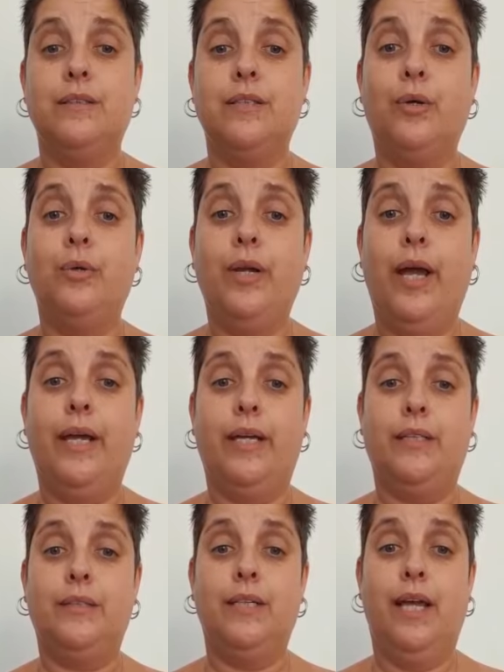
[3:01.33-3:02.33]

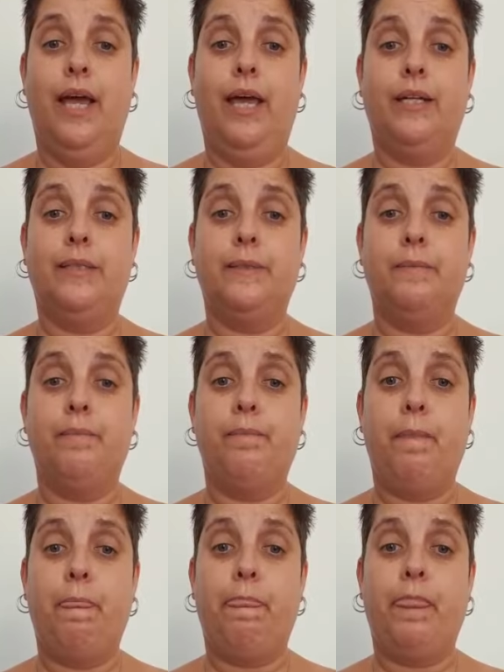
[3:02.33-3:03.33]
donate, and
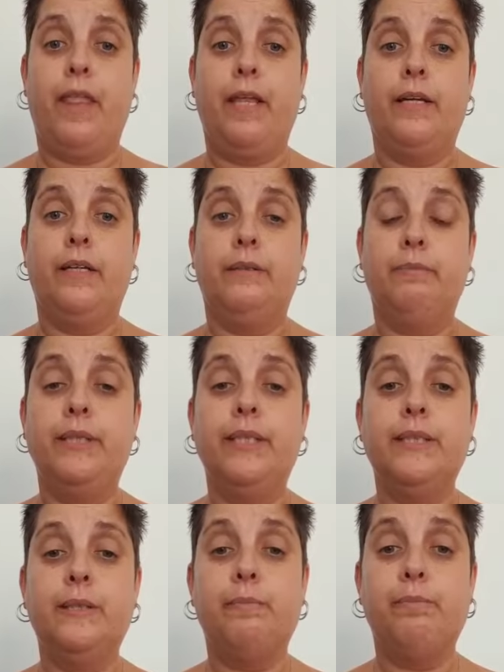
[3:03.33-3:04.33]

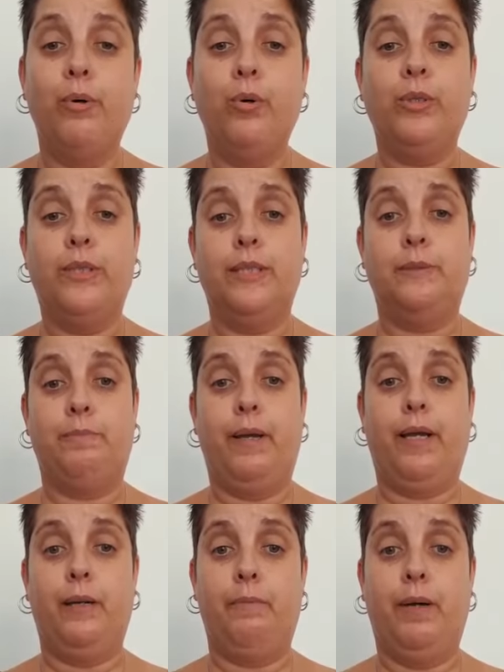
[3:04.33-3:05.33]
please support this
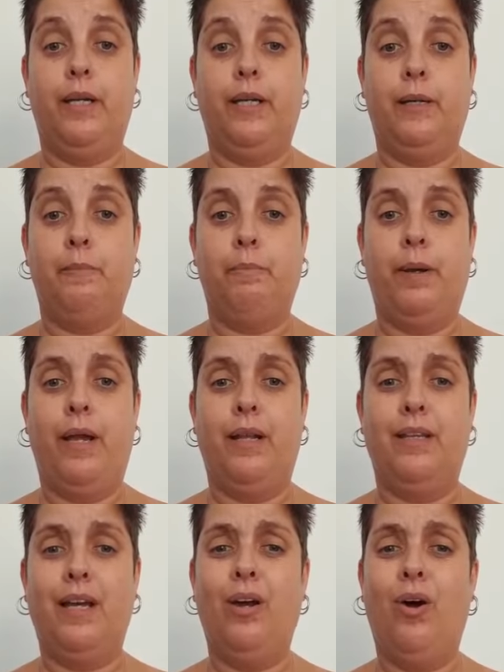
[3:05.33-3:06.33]
BackaBuddy
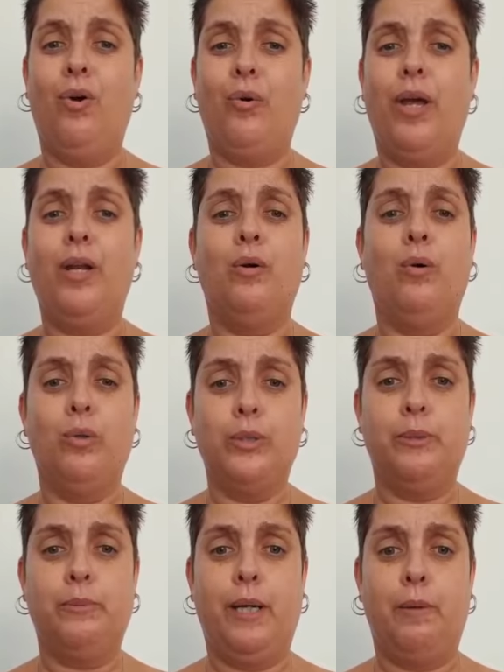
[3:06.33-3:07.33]
campaign. They are an
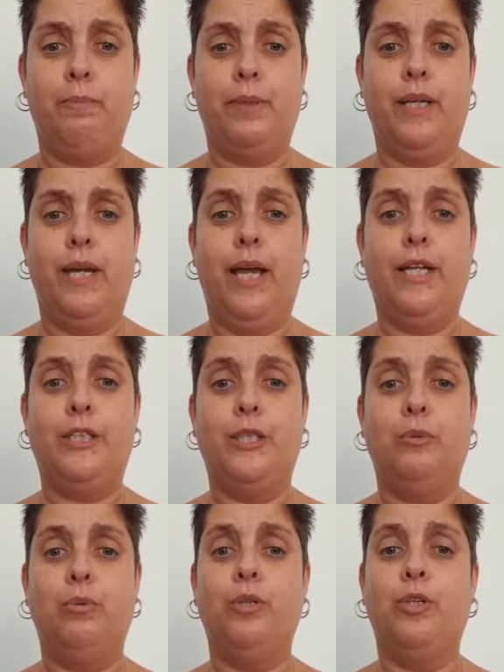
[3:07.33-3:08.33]
awesome company
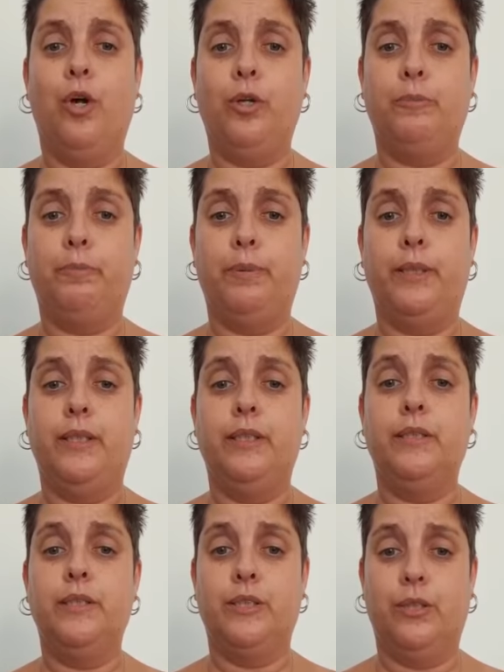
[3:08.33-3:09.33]
and you will not be
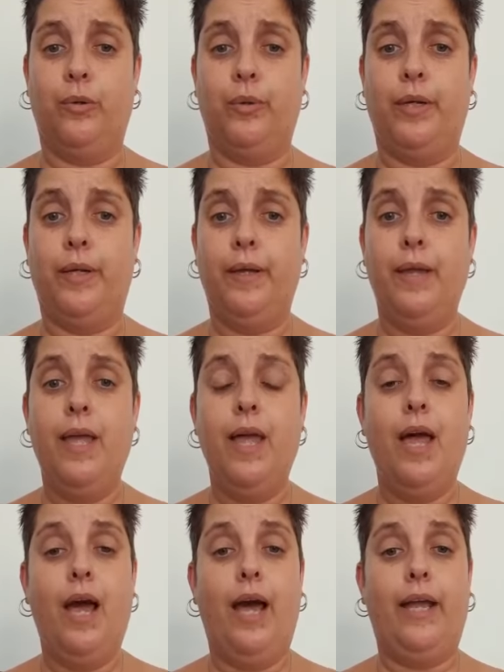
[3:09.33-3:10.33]
sorry.
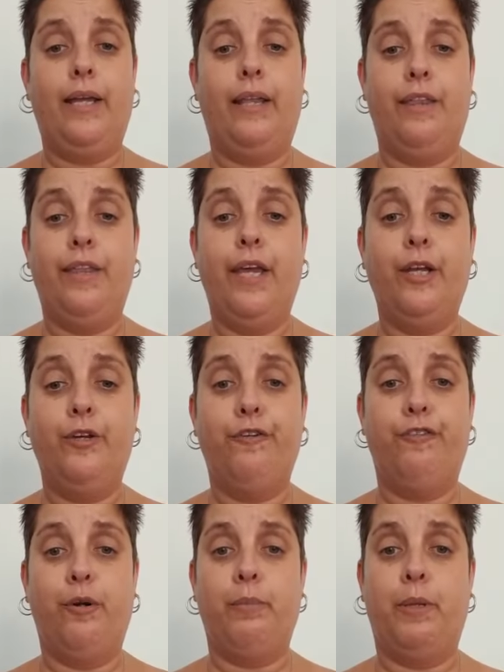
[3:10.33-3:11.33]
I can thank
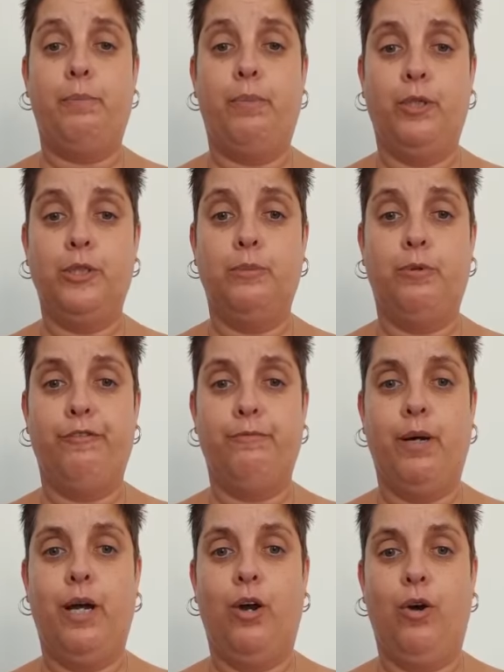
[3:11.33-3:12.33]
you from the bottom
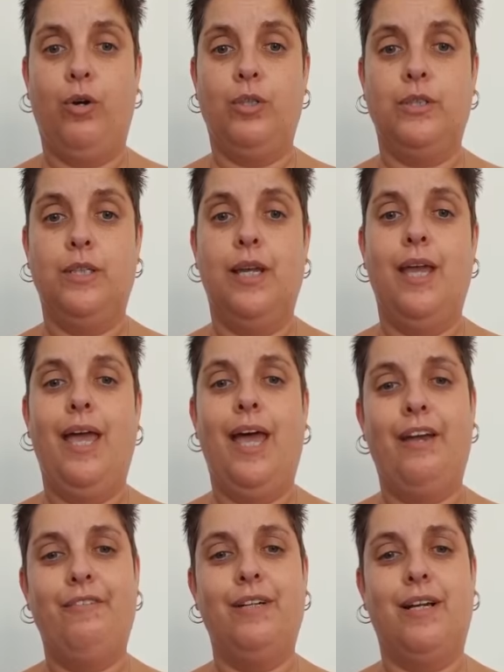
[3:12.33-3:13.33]
of my heart.
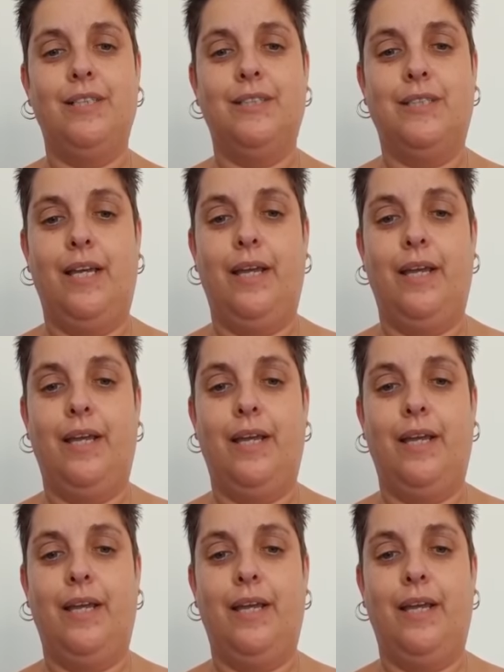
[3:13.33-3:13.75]
Have a nice